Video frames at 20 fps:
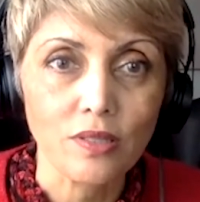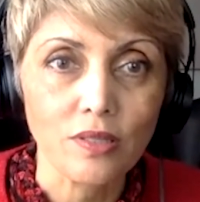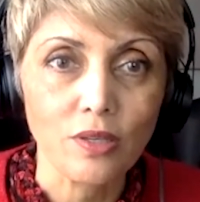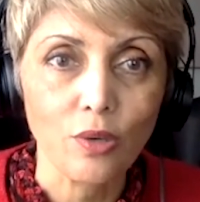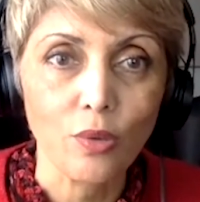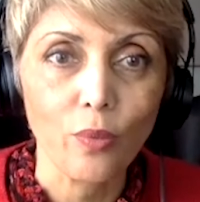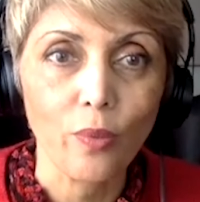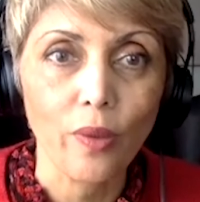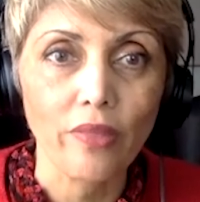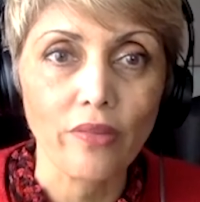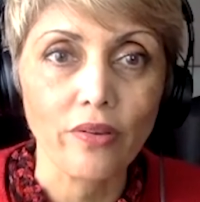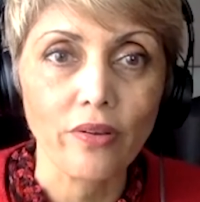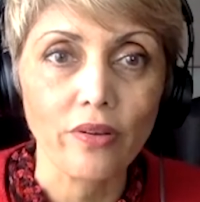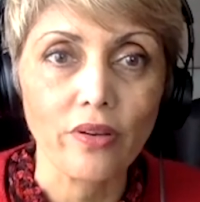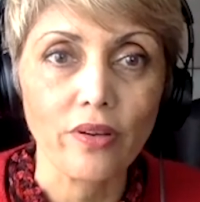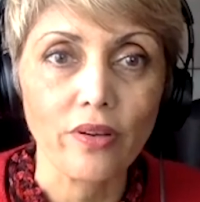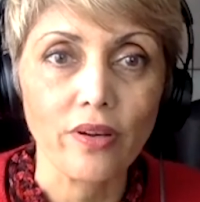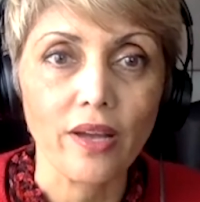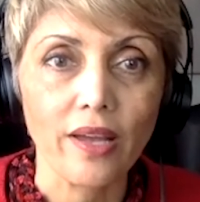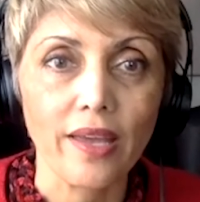
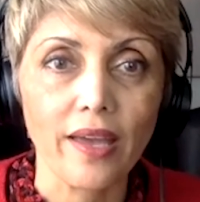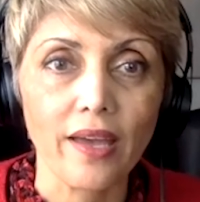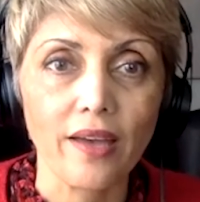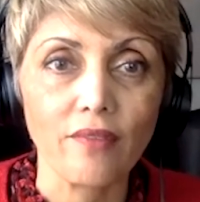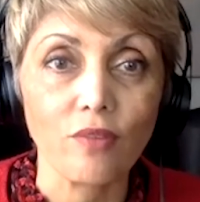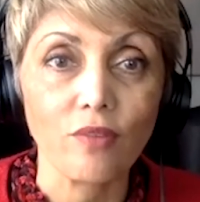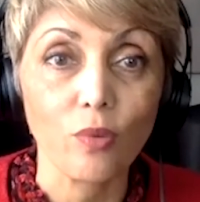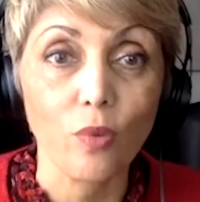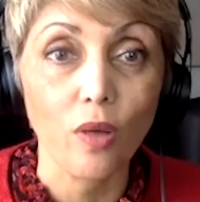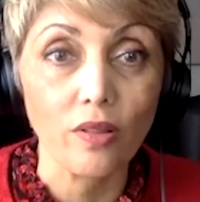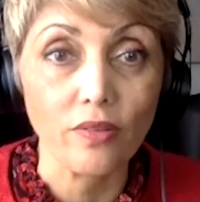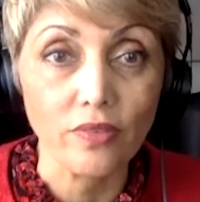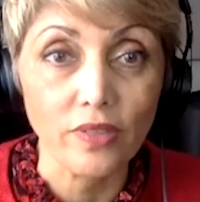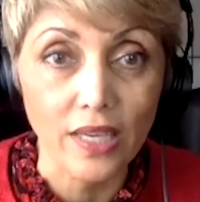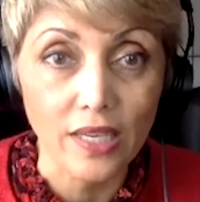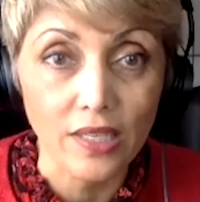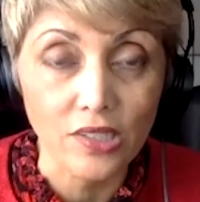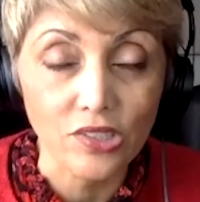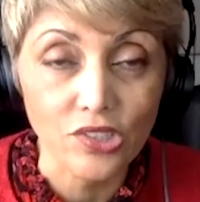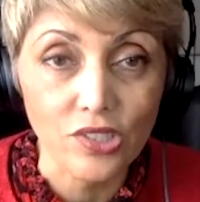whether I have the
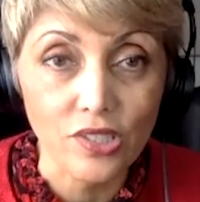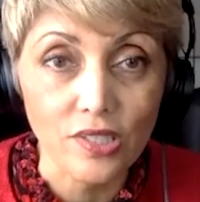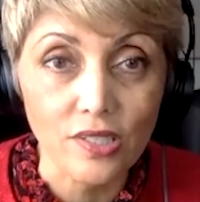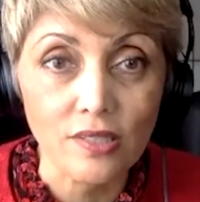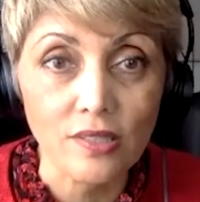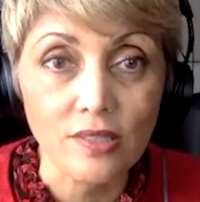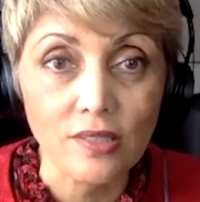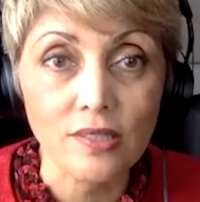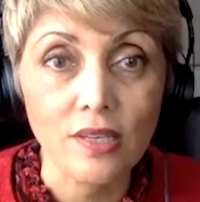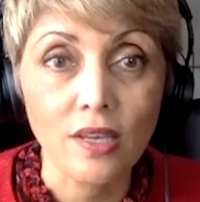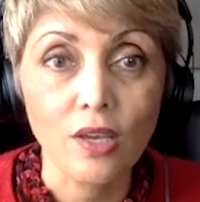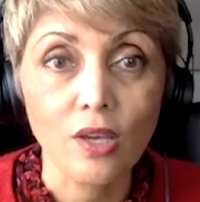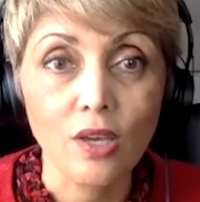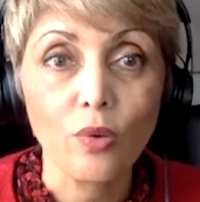qualifications,